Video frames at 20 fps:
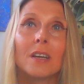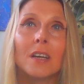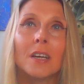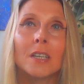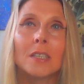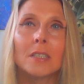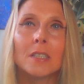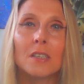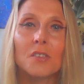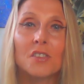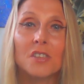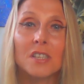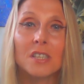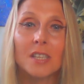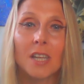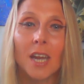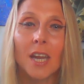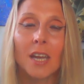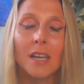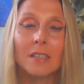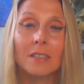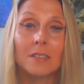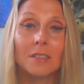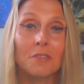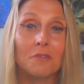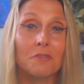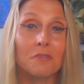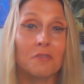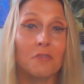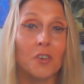understand
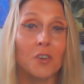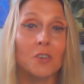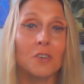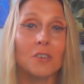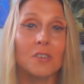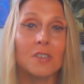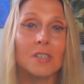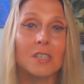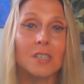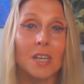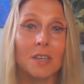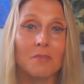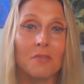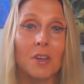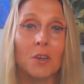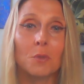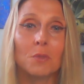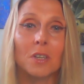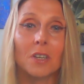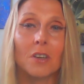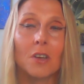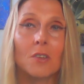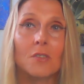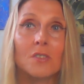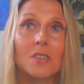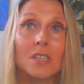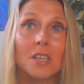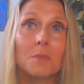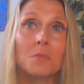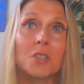the first, I followed the
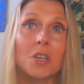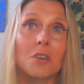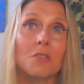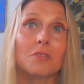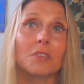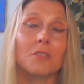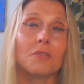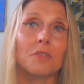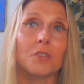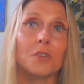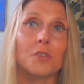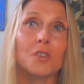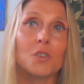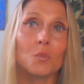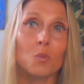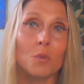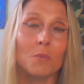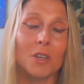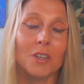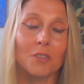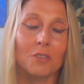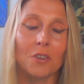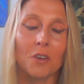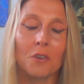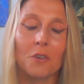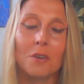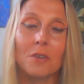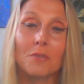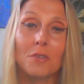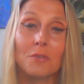concept of the first woman on
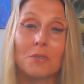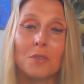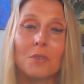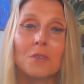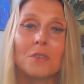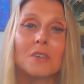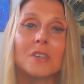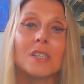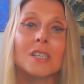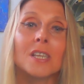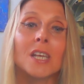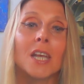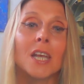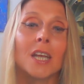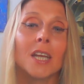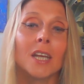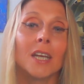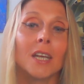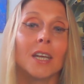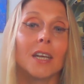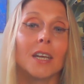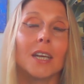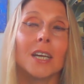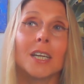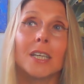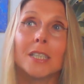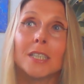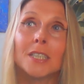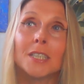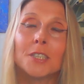earth, of course,
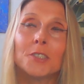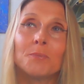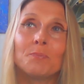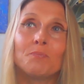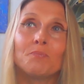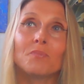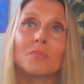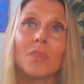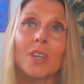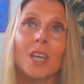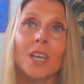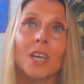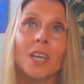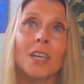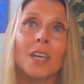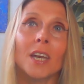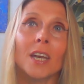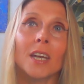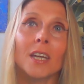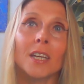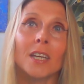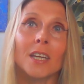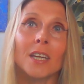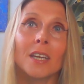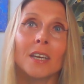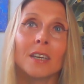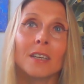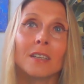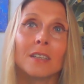and I